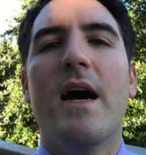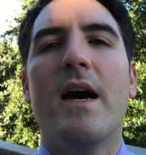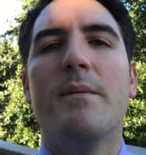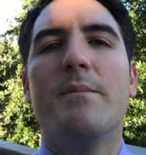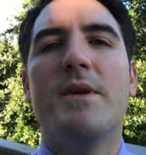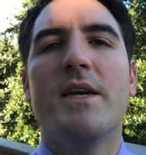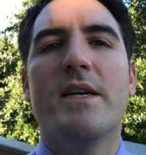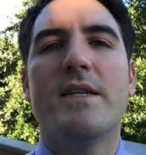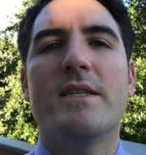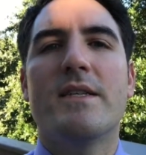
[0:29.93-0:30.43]

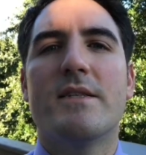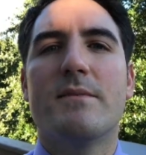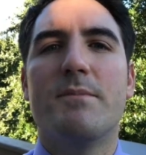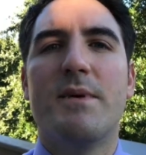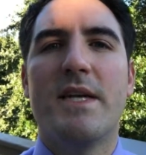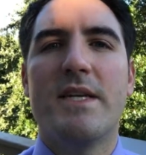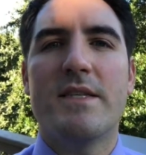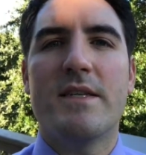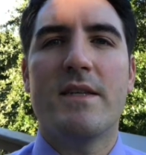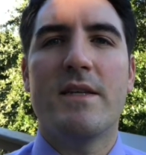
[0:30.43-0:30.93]
IBS is
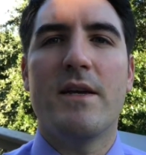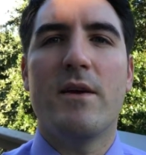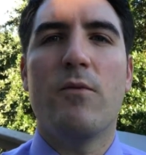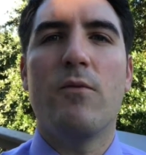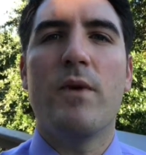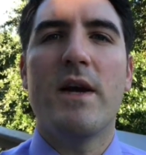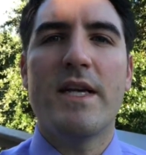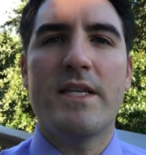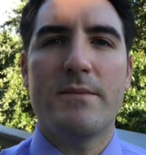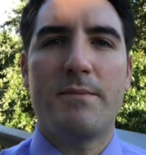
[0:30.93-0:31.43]
basically a
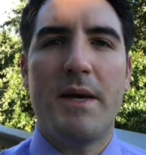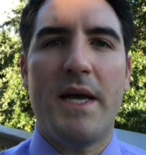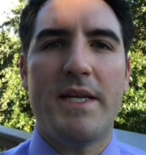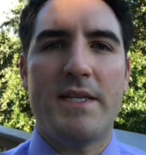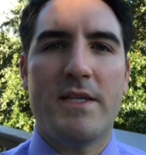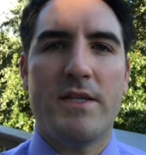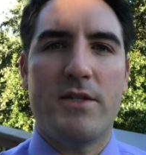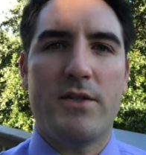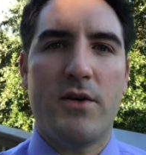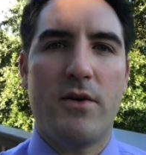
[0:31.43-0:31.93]

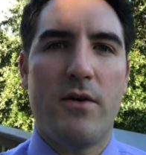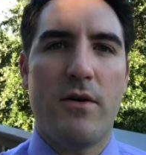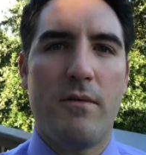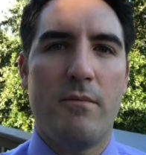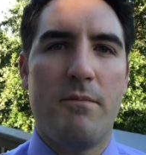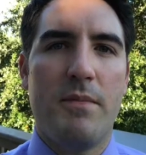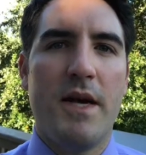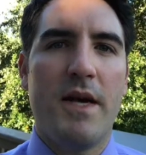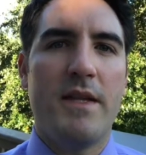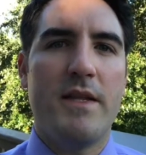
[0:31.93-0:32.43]
wastebasket
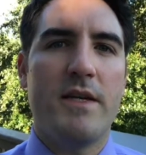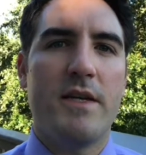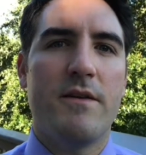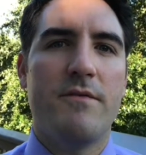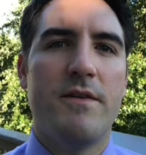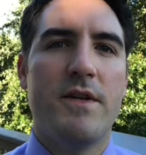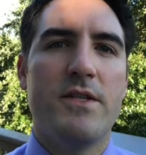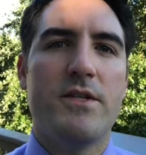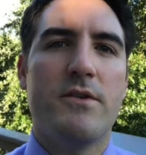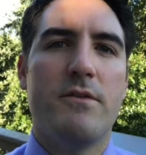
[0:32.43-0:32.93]
term by the
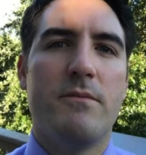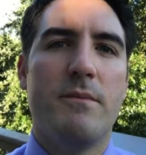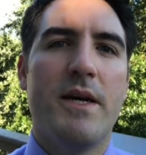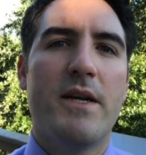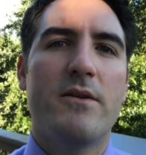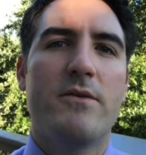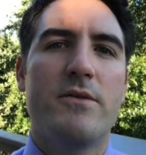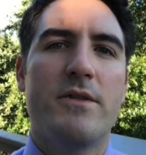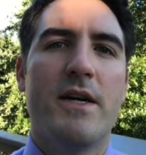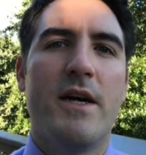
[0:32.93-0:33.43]
conventional
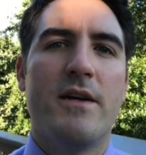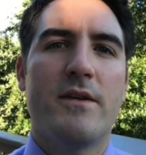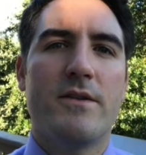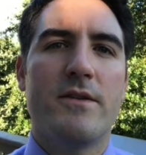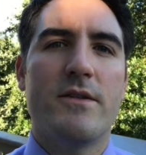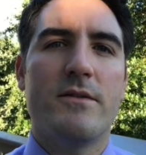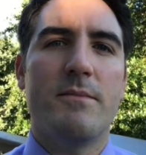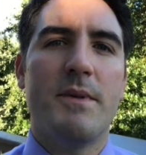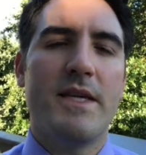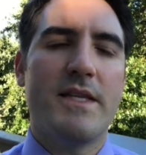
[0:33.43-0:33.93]
medical
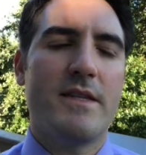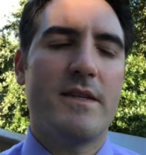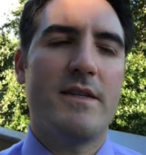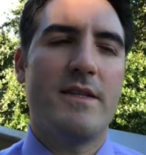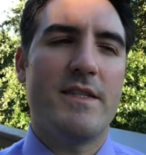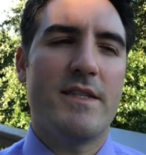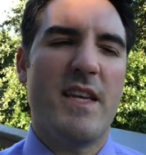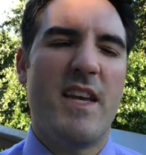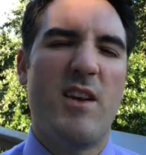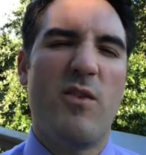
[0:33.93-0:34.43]
doctors,
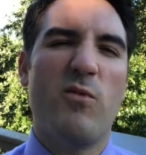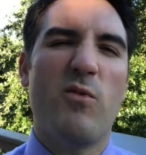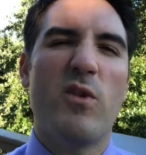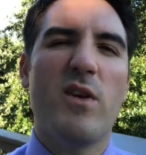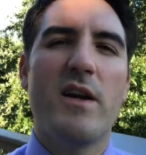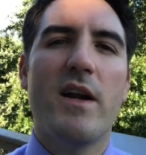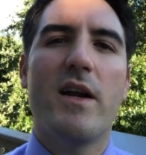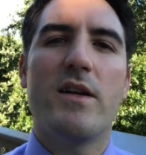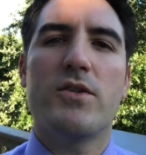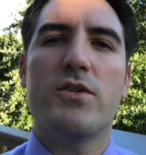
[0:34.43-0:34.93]
basically saying,
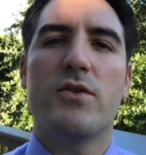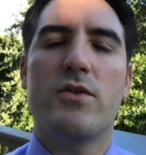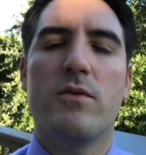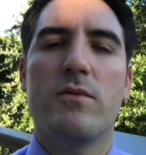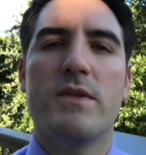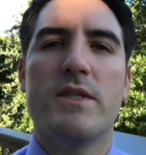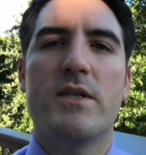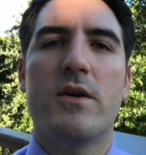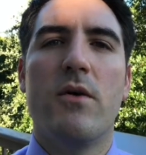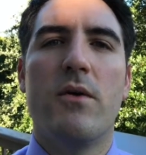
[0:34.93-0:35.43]
We're not sure
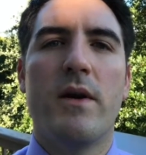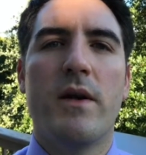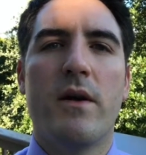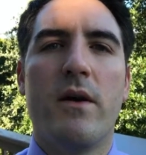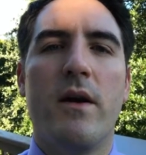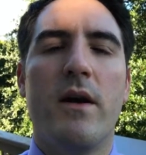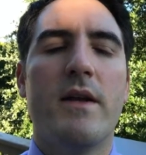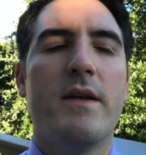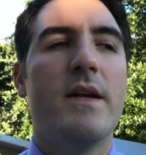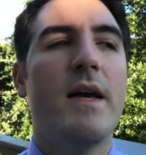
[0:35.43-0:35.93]
what's going going
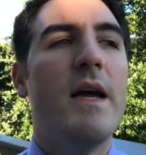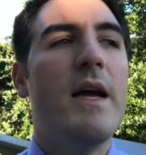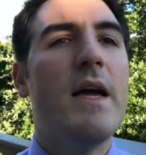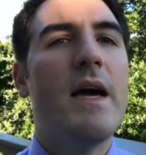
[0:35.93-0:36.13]
on.